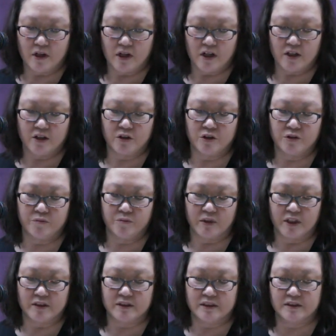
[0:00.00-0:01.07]
I couldn't
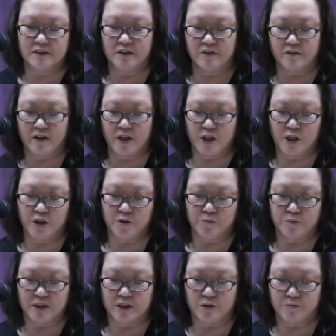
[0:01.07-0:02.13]
wait to tell Hank
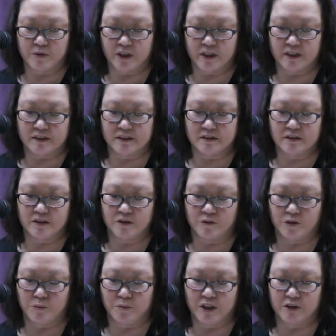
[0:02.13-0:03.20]
about the brides
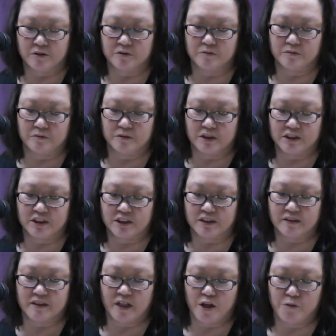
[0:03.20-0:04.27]
and about what
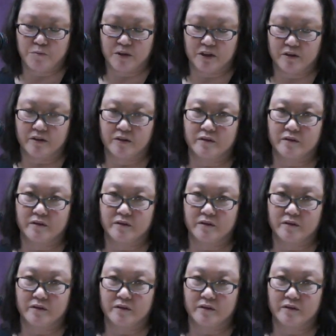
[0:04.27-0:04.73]
just happened.